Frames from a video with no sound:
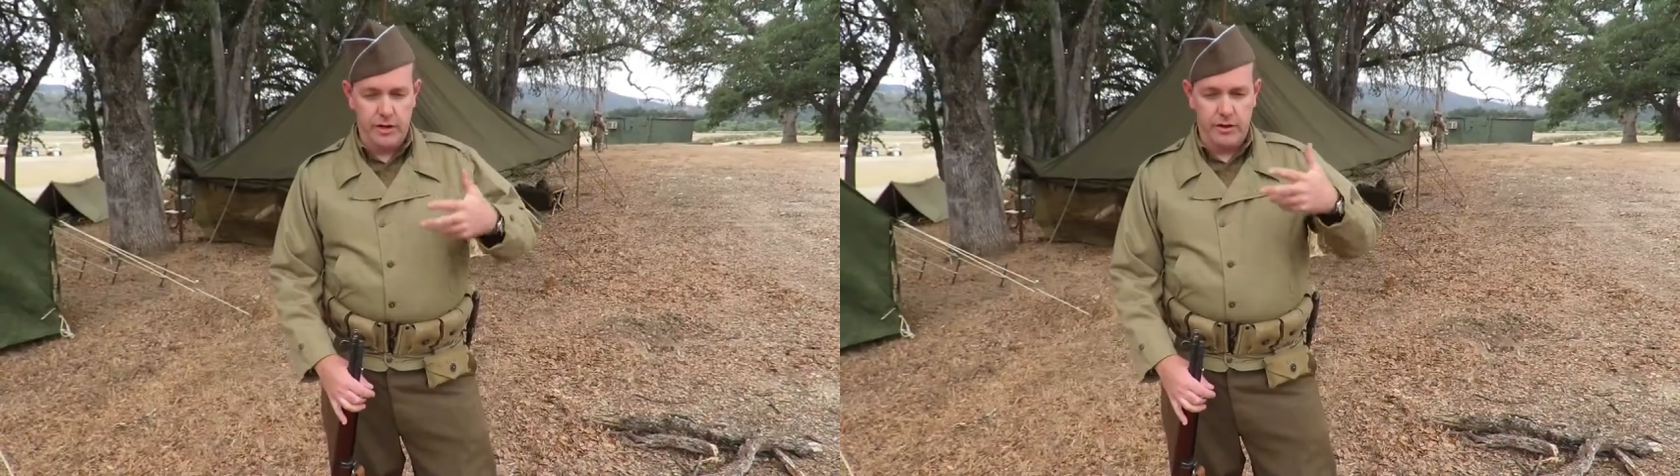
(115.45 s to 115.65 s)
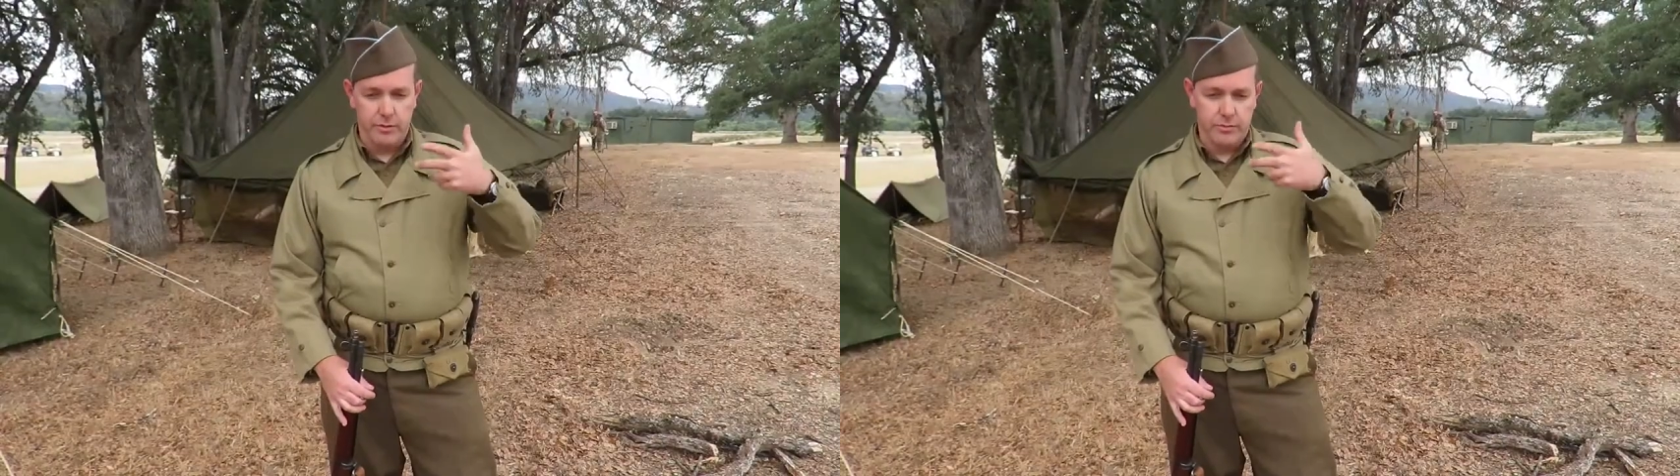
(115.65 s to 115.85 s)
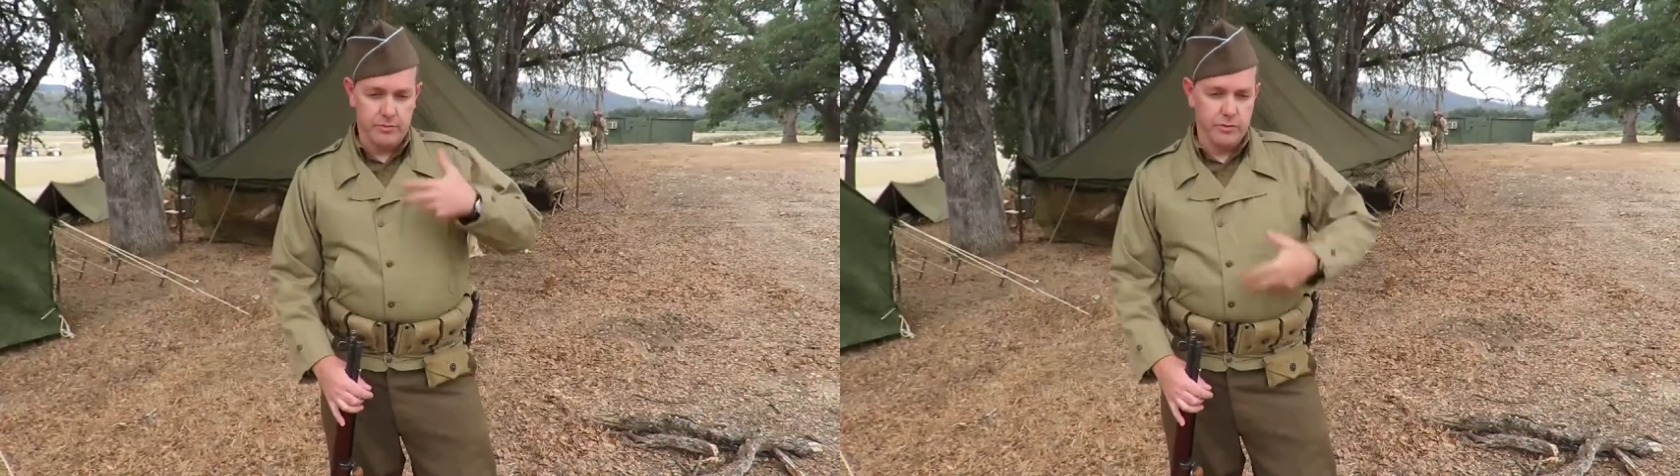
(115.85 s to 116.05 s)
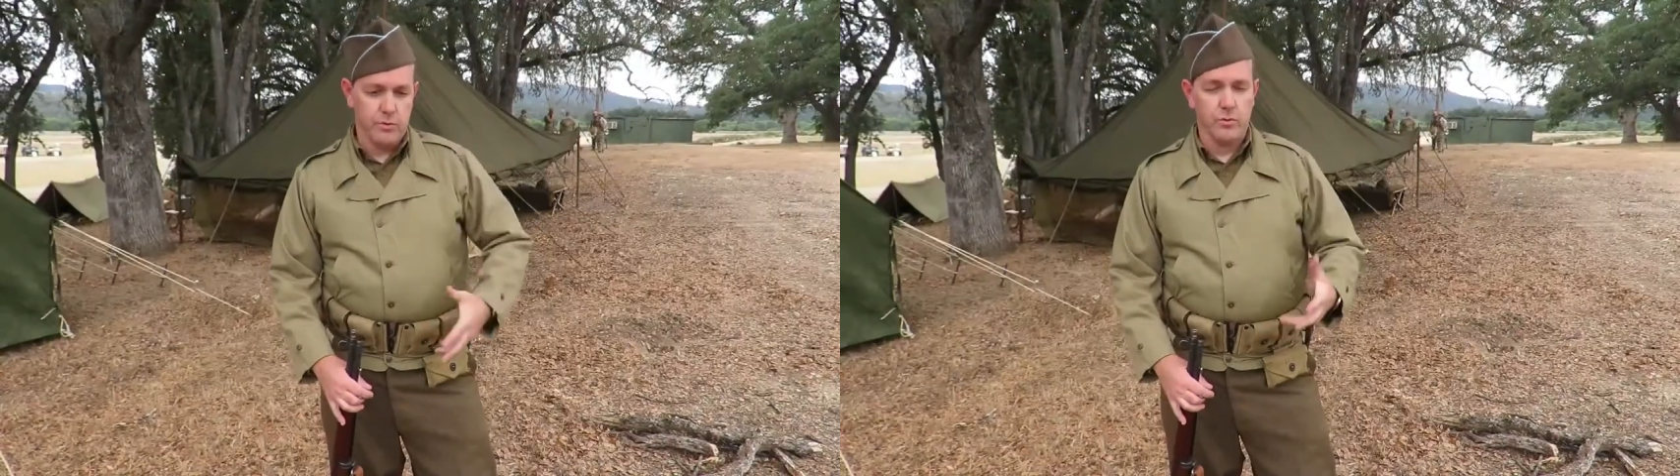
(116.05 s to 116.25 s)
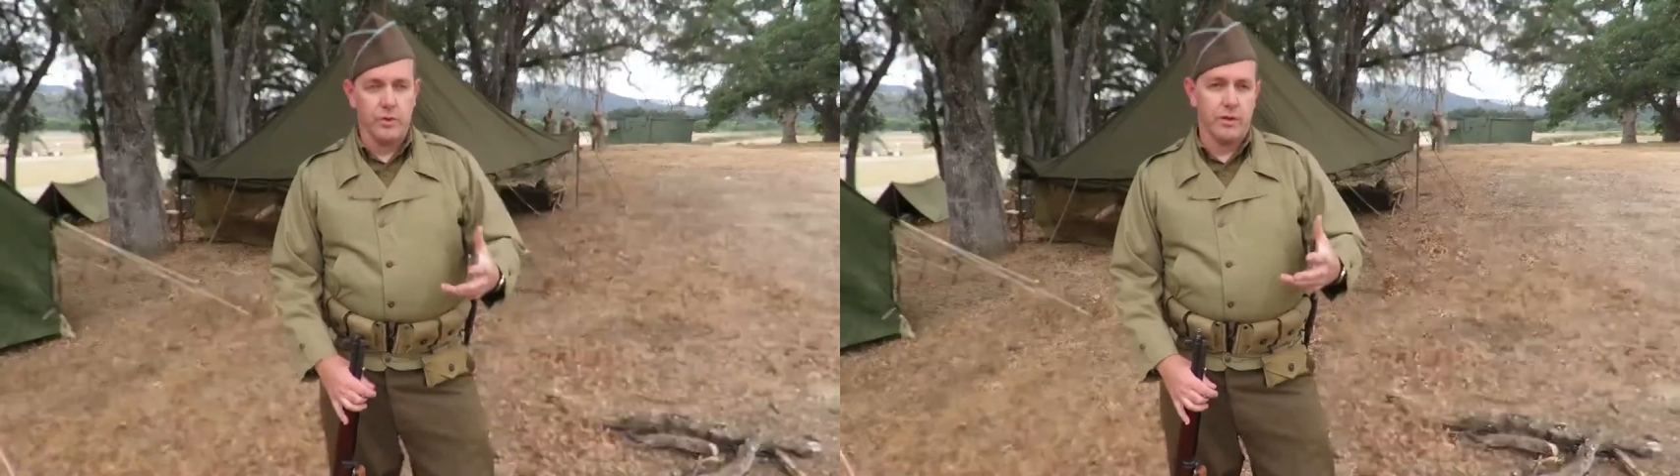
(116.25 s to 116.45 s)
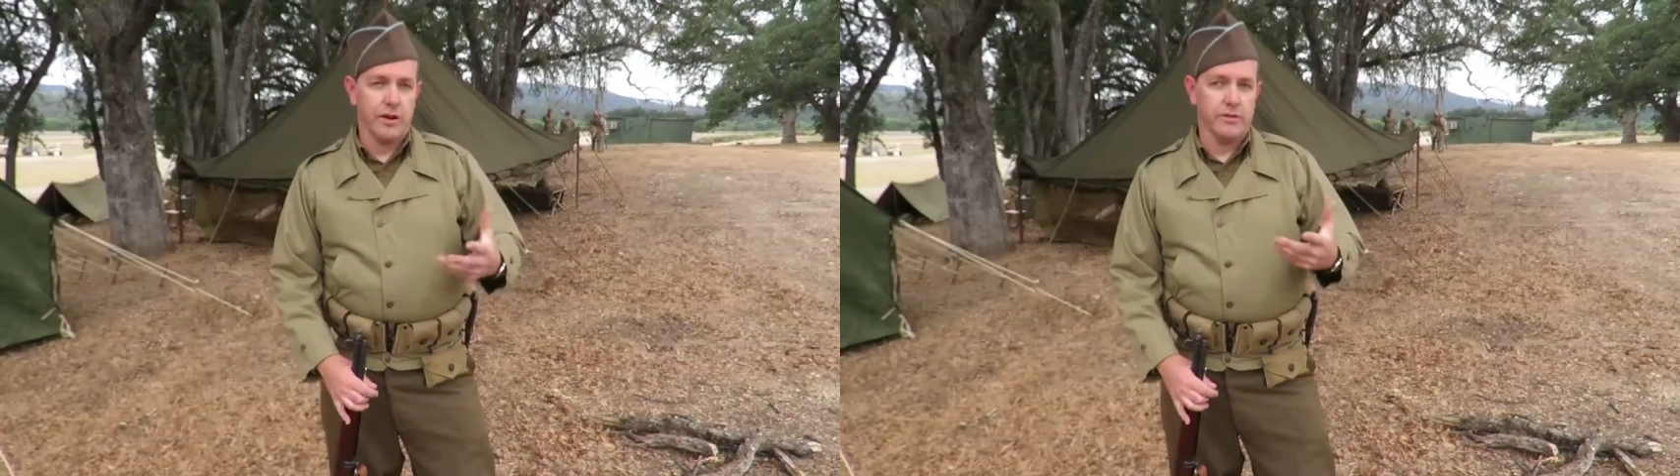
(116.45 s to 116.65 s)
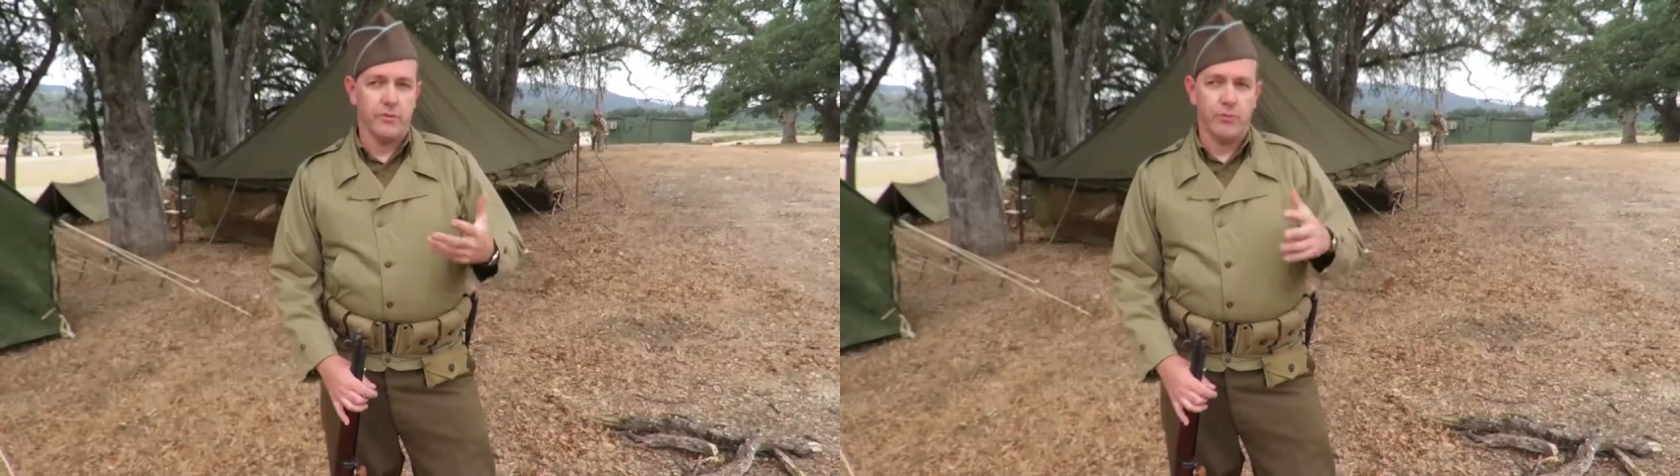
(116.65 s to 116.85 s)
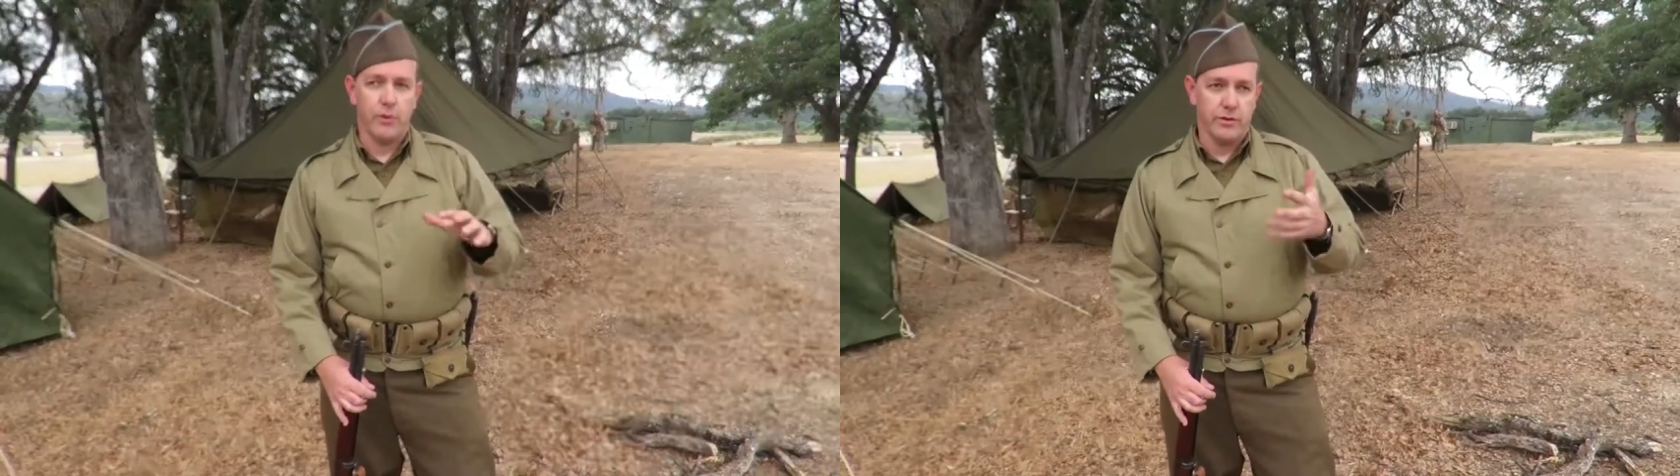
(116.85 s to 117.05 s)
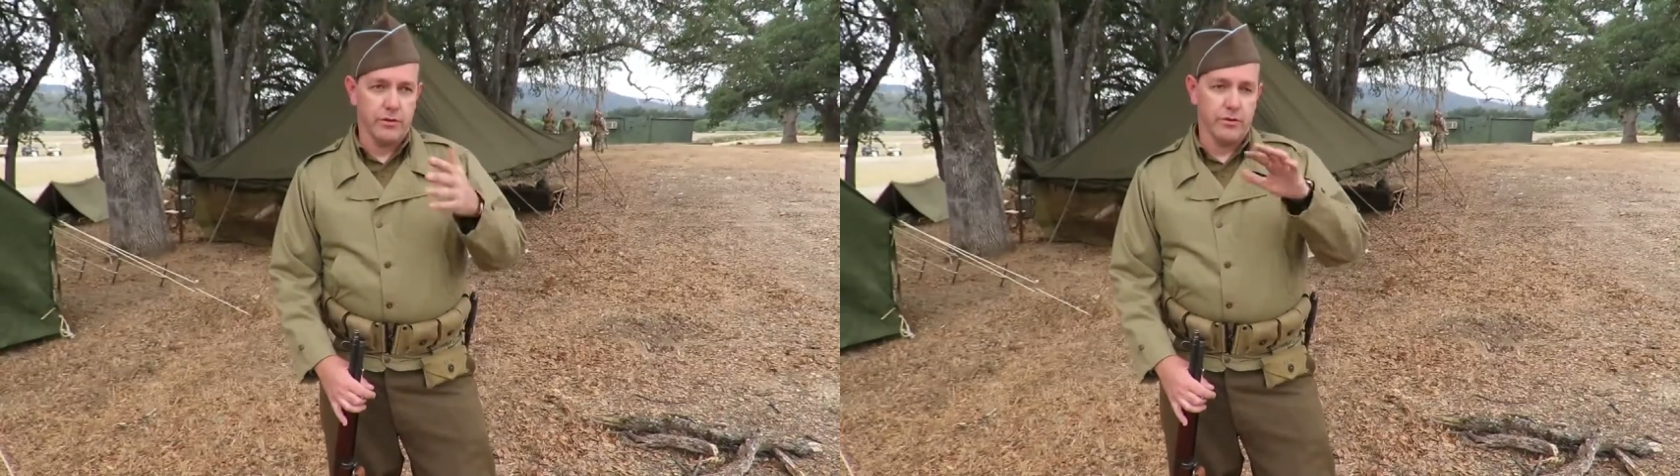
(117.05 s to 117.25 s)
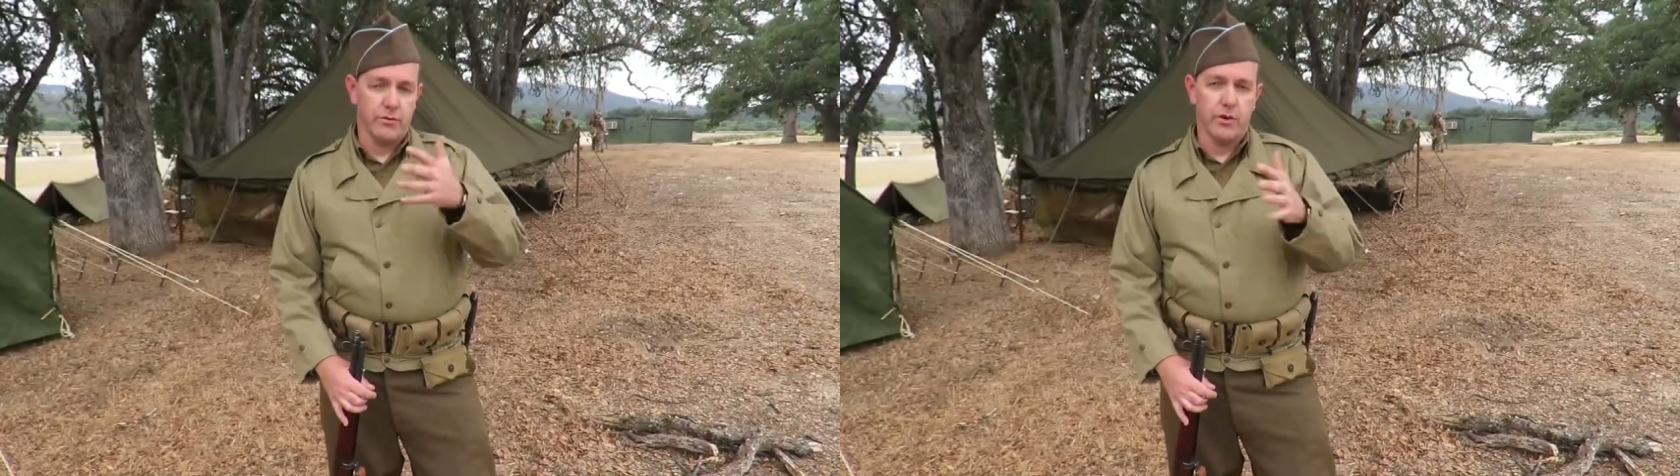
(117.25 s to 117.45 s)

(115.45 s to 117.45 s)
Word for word: setup would be 1942,